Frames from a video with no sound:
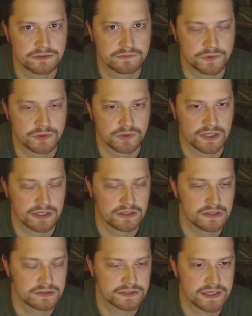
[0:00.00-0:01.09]
for like a
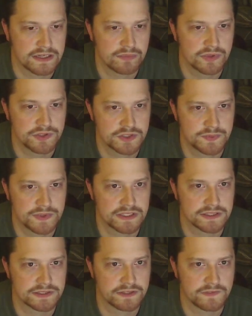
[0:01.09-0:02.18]
long time, but just
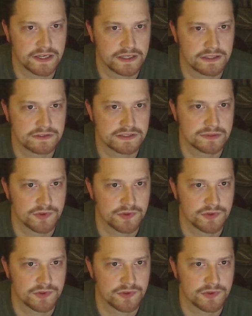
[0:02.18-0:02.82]
because I've had some